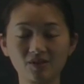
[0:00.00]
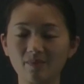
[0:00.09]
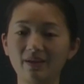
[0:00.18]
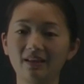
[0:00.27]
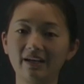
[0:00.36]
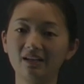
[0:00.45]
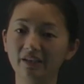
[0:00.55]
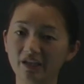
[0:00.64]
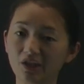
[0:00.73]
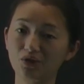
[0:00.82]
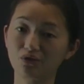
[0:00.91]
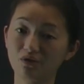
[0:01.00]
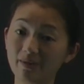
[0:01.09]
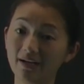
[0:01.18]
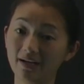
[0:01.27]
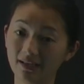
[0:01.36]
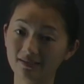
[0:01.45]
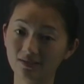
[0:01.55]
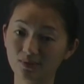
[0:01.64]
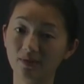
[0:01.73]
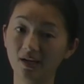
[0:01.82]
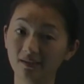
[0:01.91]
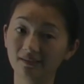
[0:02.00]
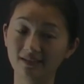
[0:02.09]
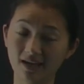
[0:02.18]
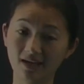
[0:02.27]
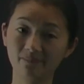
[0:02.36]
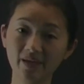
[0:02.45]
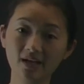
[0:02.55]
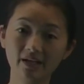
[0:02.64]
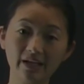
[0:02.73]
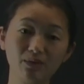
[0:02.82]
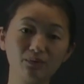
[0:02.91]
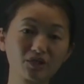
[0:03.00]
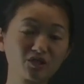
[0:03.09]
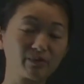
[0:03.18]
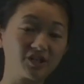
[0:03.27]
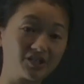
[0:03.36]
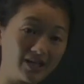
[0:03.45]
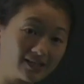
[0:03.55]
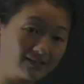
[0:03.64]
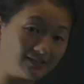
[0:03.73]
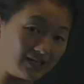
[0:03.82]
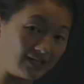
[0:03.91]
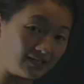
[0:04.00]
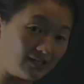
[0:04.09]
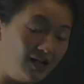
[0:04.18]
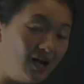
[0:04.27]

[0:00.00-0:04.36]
something like a linear discriminant analysis, or LDA, in order to project the data